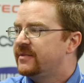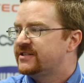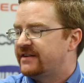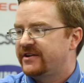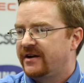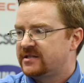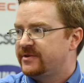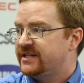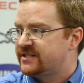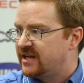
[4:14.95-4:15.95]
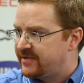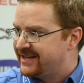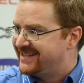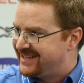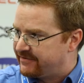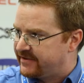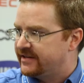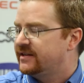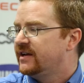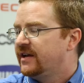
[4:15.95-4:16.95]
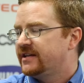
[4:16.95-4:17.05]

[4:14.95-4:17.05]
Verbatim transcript: Because every customer needs something different.